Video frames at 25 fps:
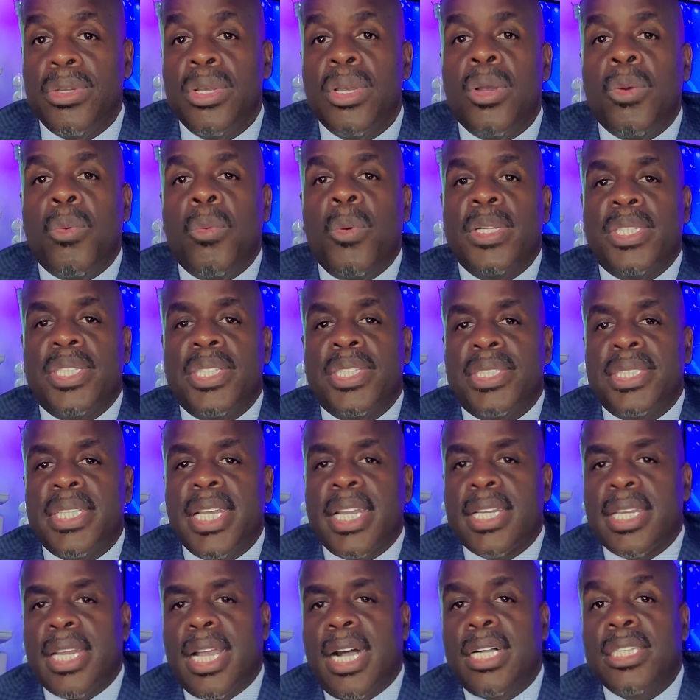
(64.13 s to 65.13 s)
which is
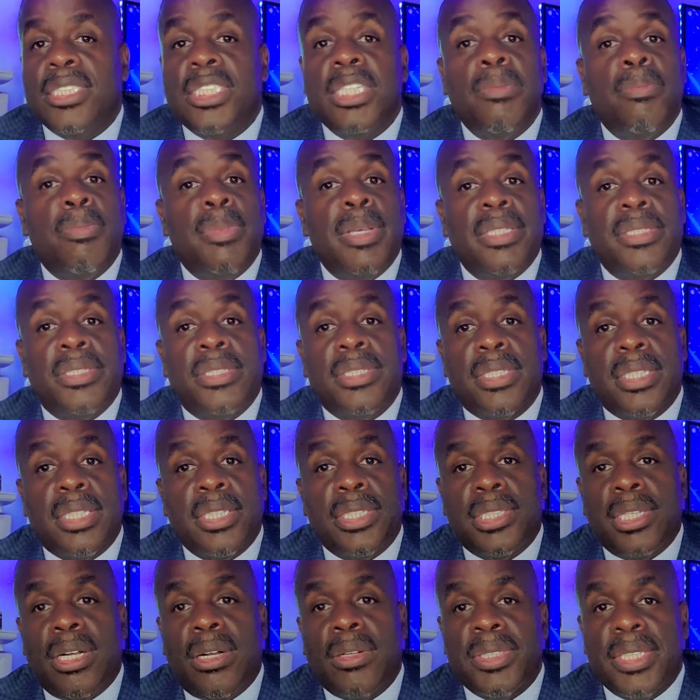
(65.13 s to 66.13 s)
technology, business
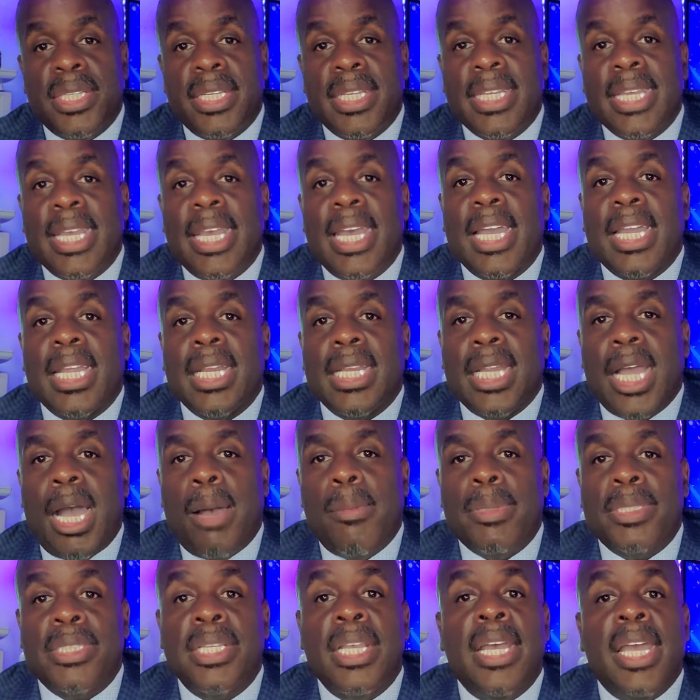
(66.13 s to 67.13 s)
consulting,
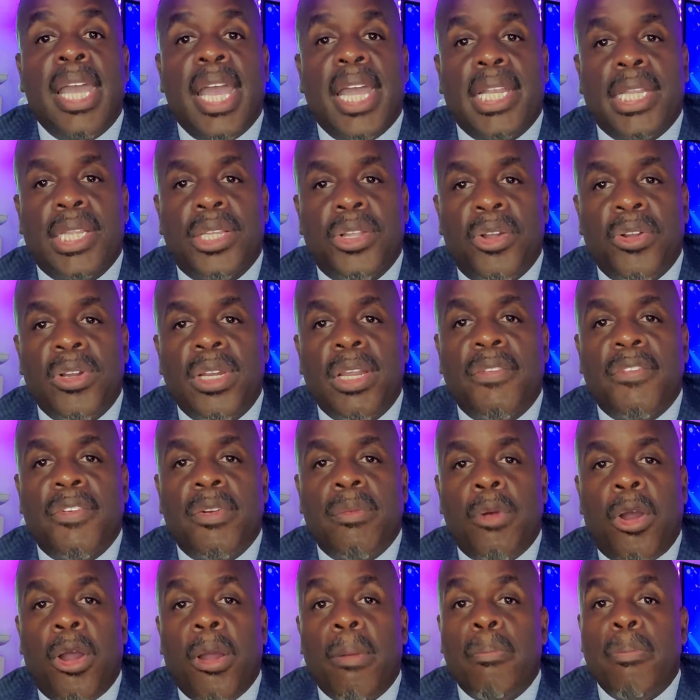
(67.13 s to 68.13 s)
economics, and learning from
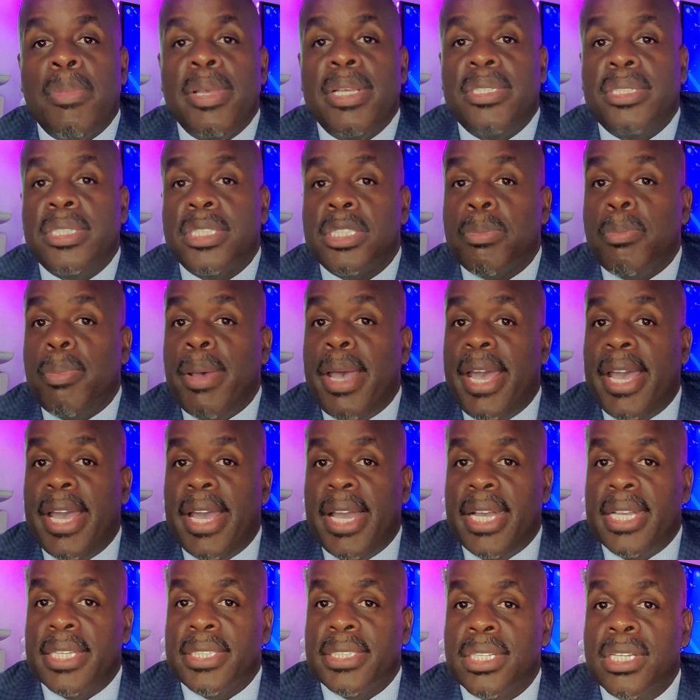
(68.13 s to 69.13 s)
our business
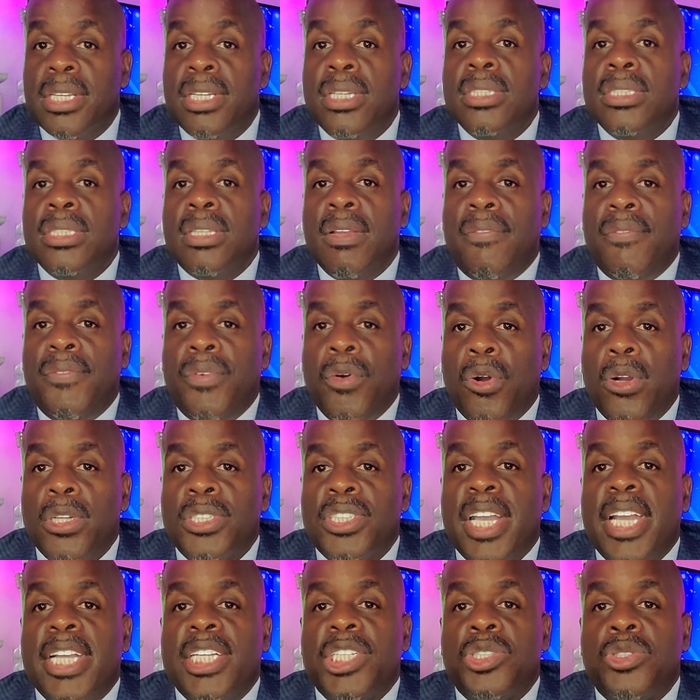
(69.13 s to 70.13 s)
past to
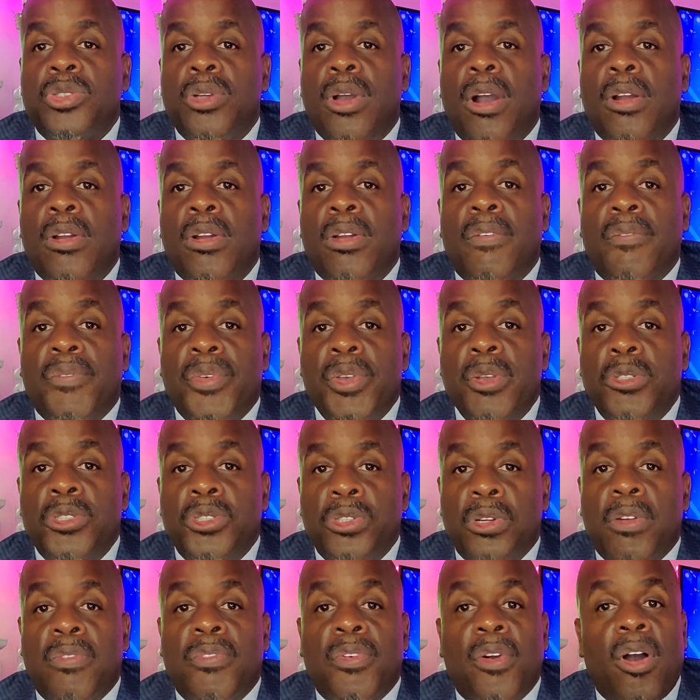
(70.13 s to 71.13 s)
forge a stronger
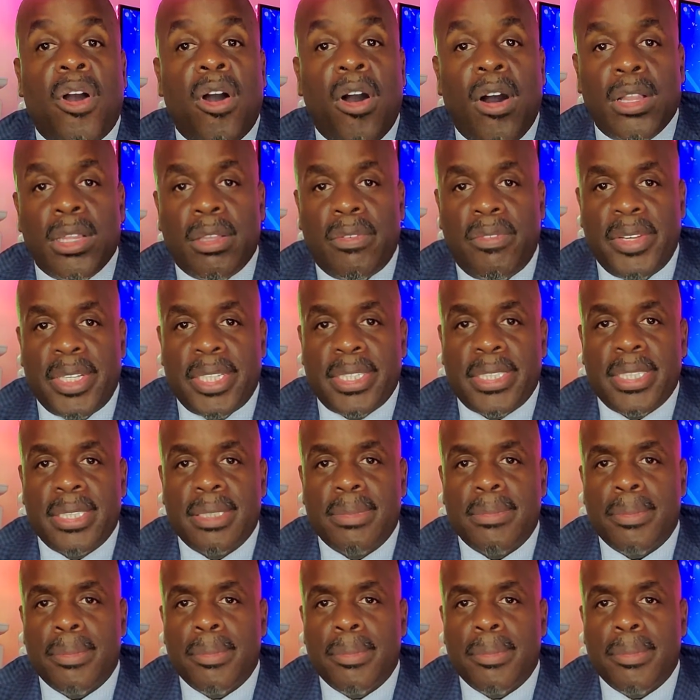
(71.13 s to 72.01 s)
future for all of us.